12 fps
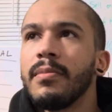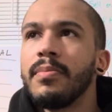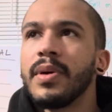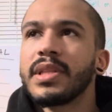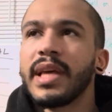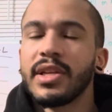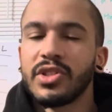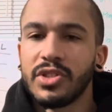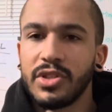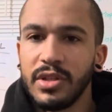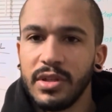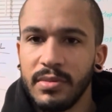But that
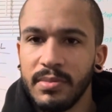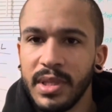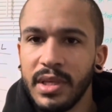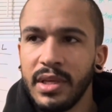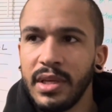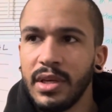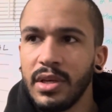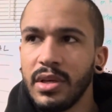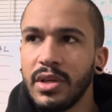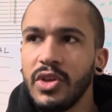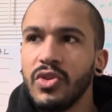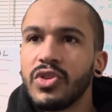shouldn't be,
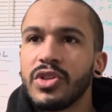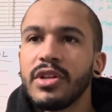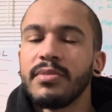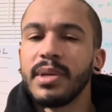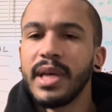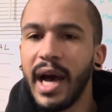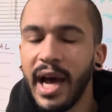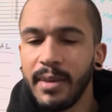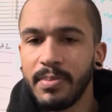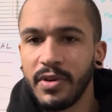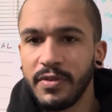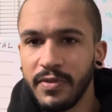you shouldn't be
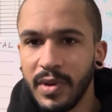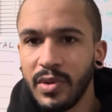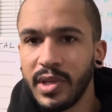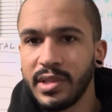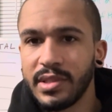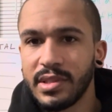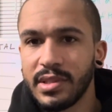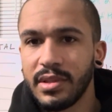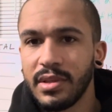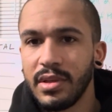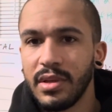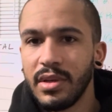hyper-focused
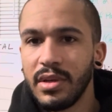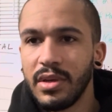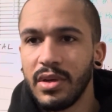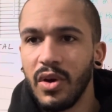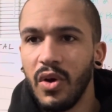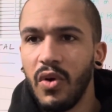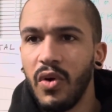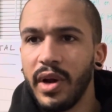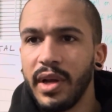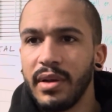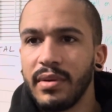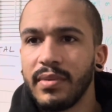
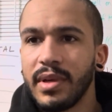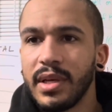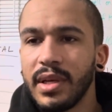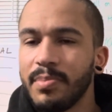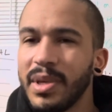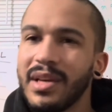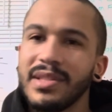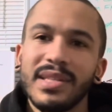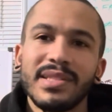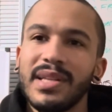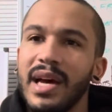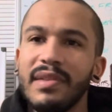on, because
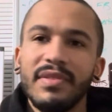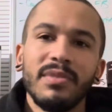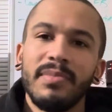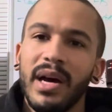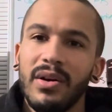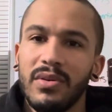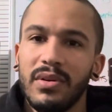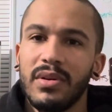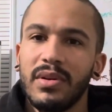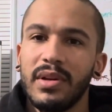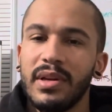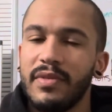it's not even about
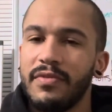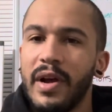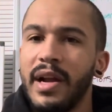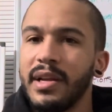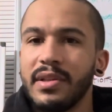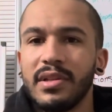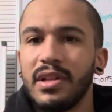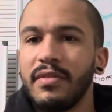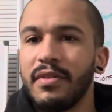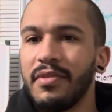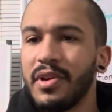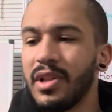finding the love
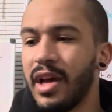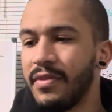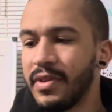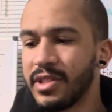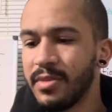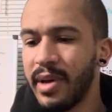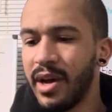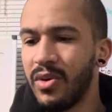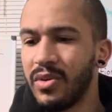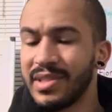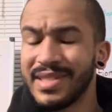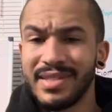of your life. It's
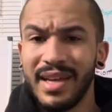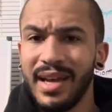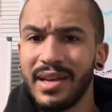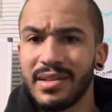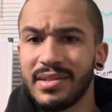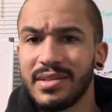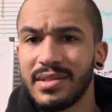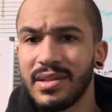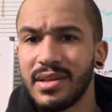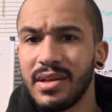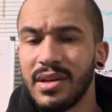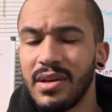about sex.
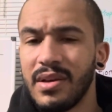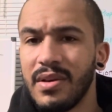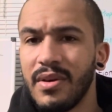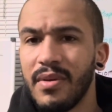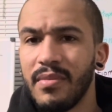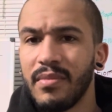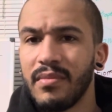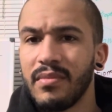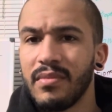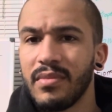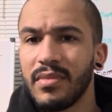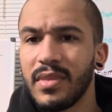
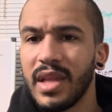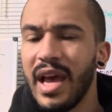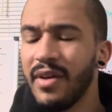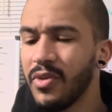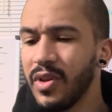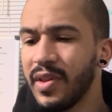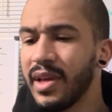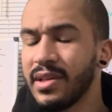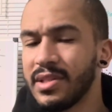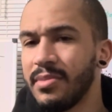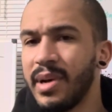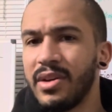Everything is
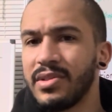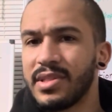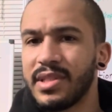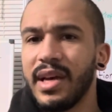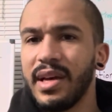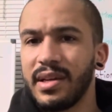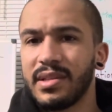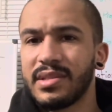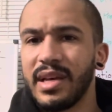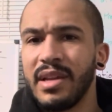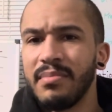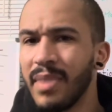about sex
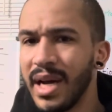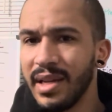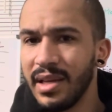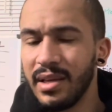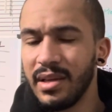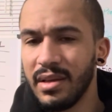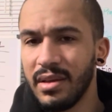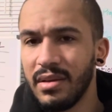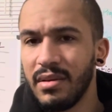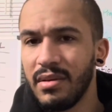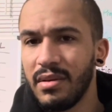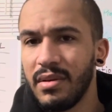and money.
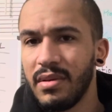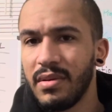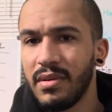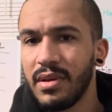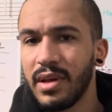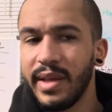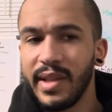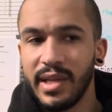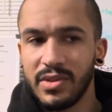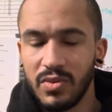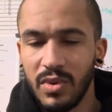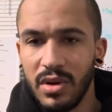And
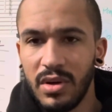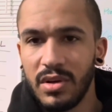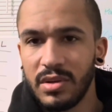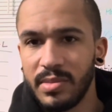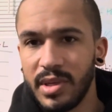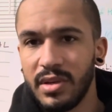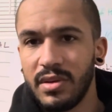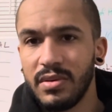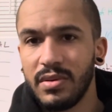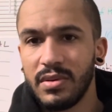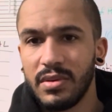that's wrong, bro.